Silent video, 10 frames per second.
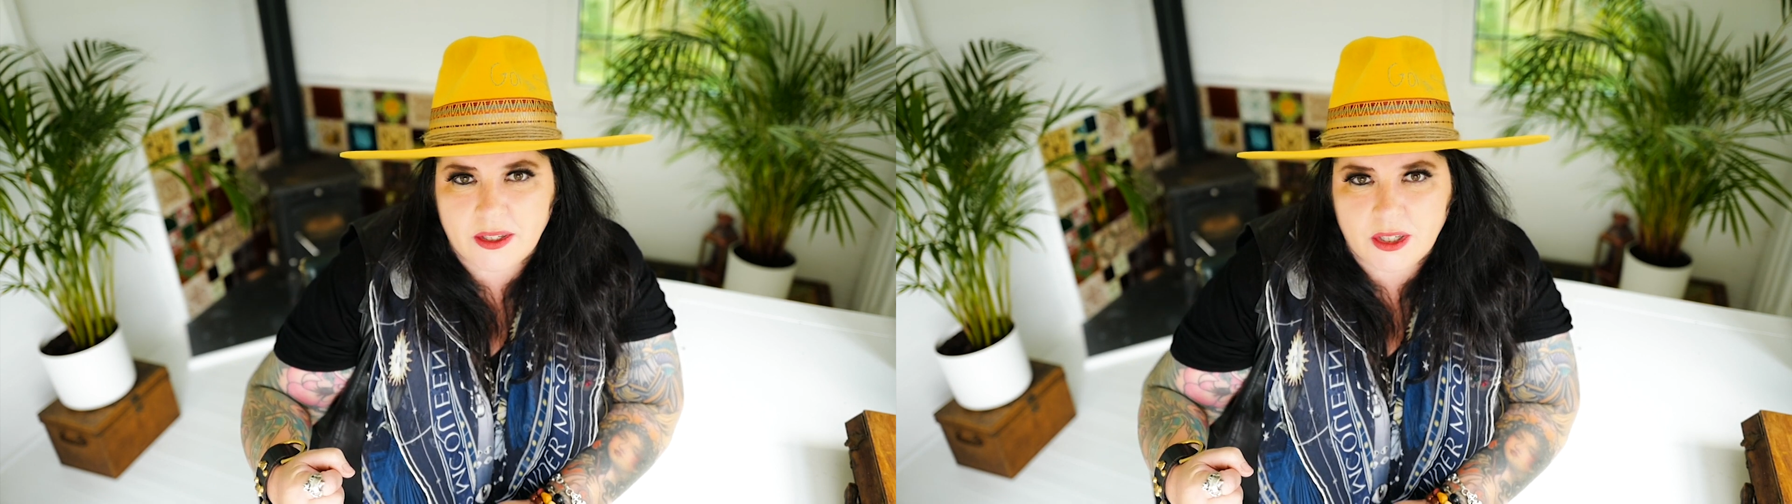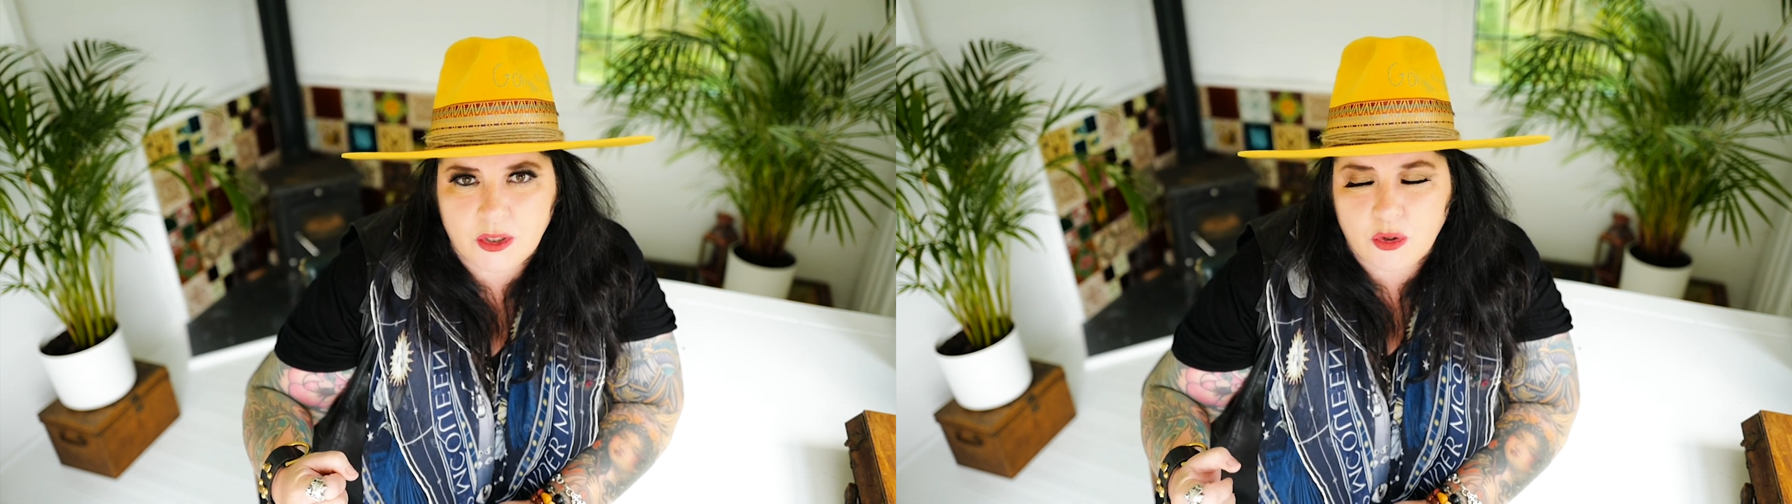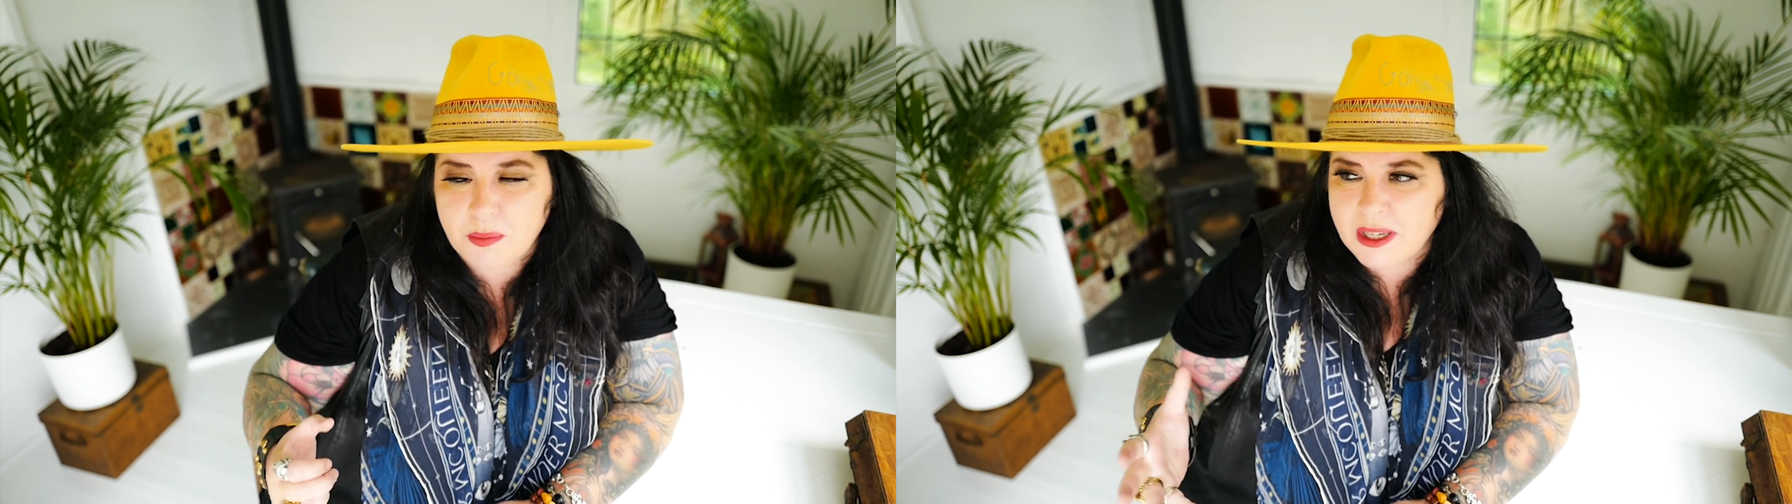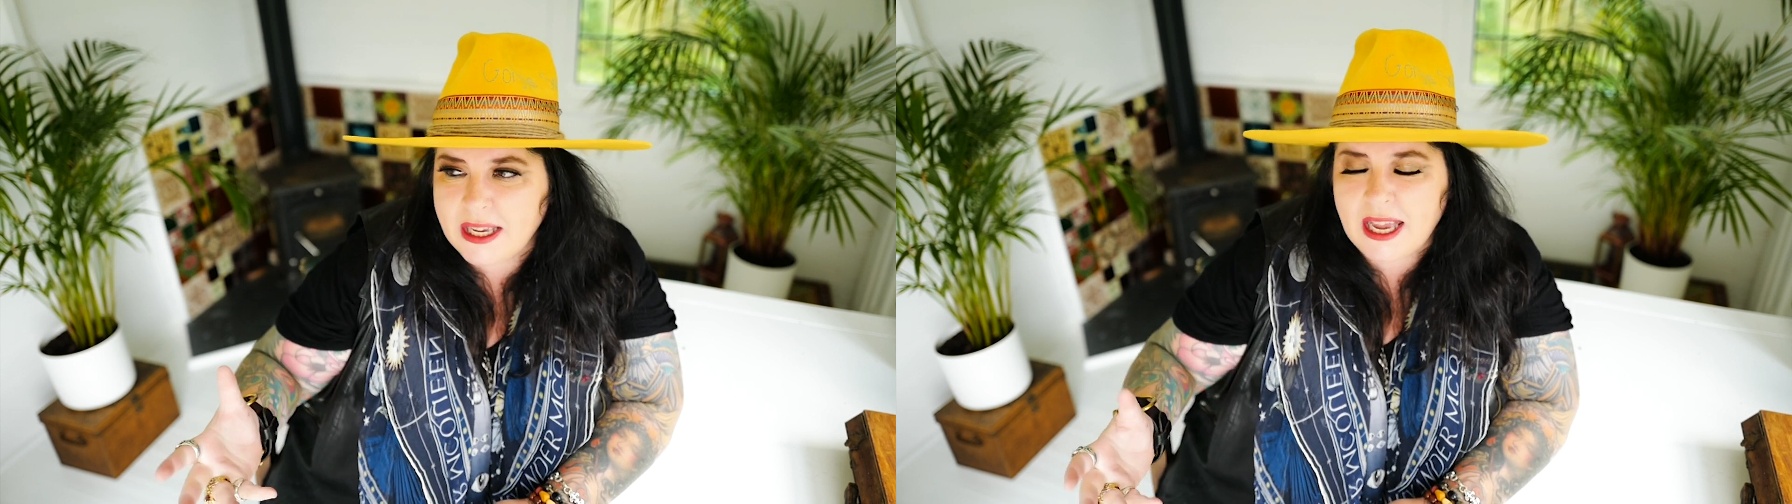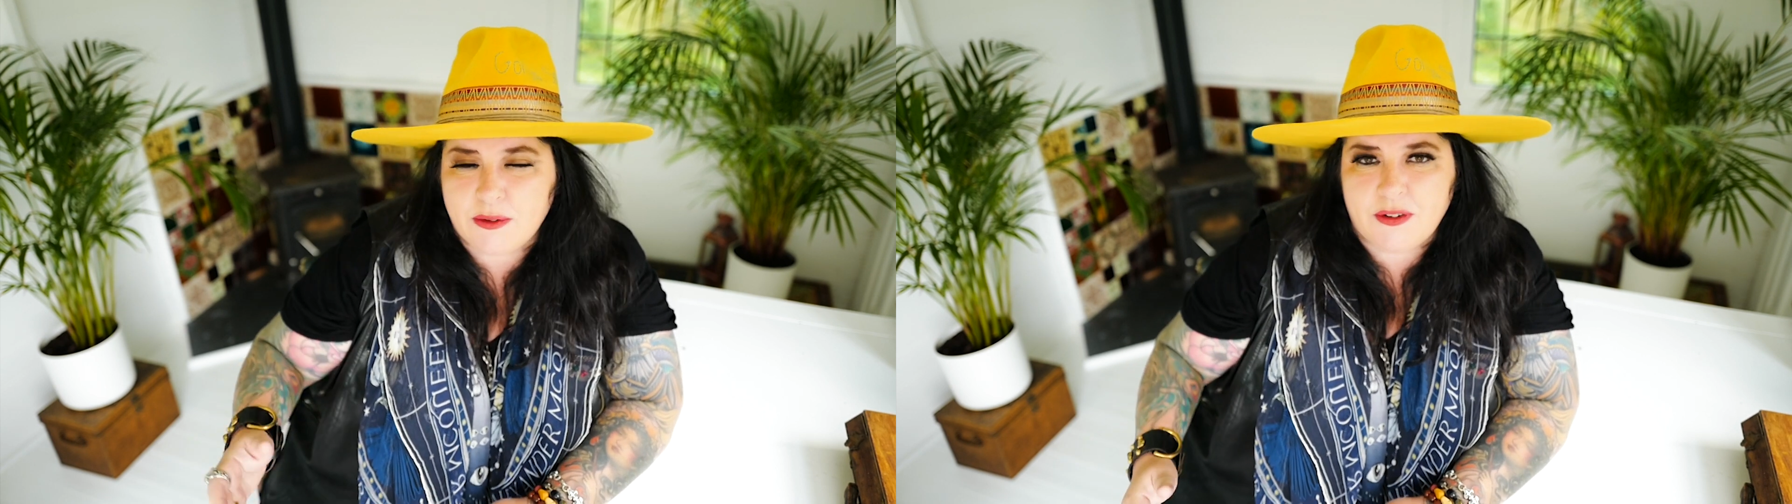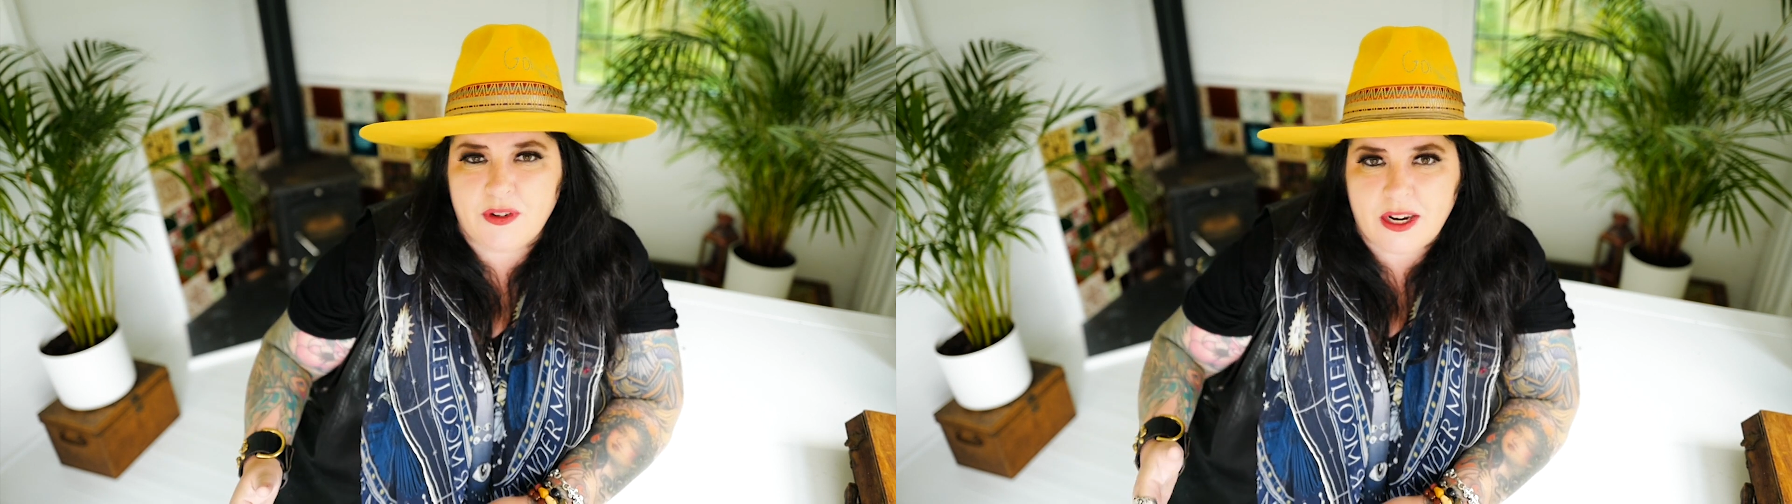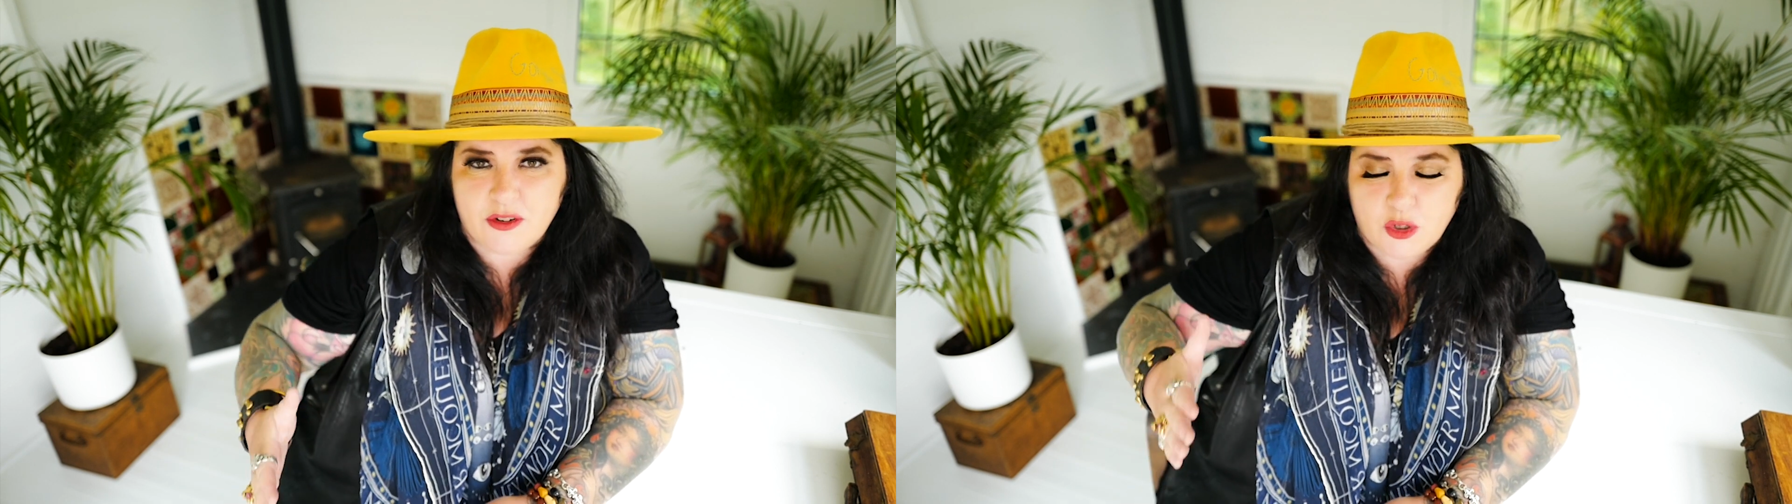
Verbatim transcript: You know, you're not being airy-fairy,